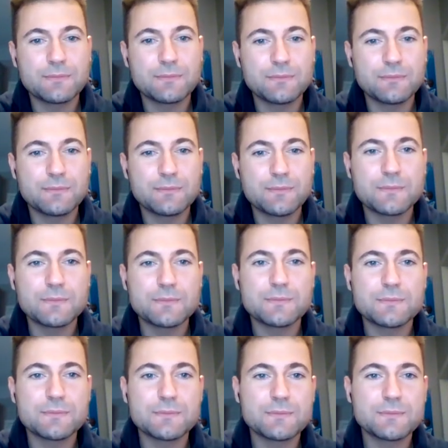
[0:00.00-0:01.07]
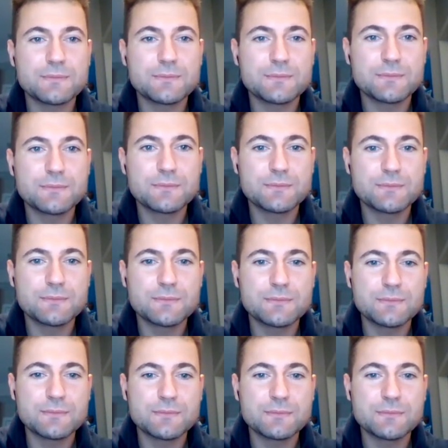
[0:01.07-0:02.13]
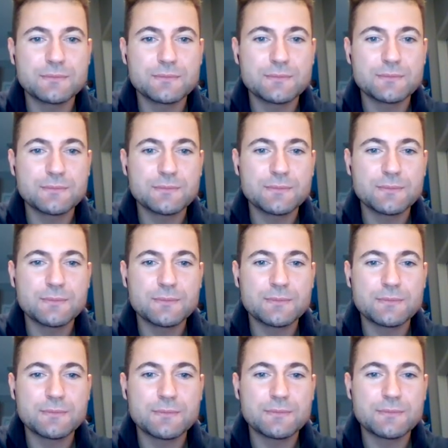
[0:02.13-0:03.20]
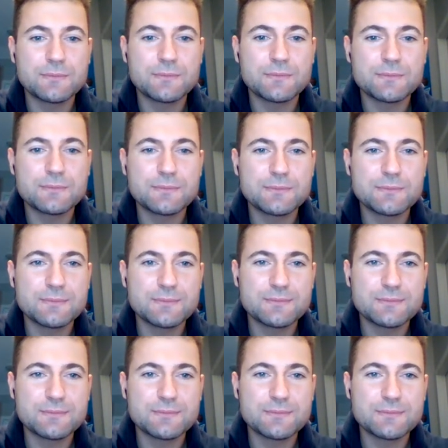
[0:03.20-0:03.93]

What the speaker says: No words are spoken by the person on screen.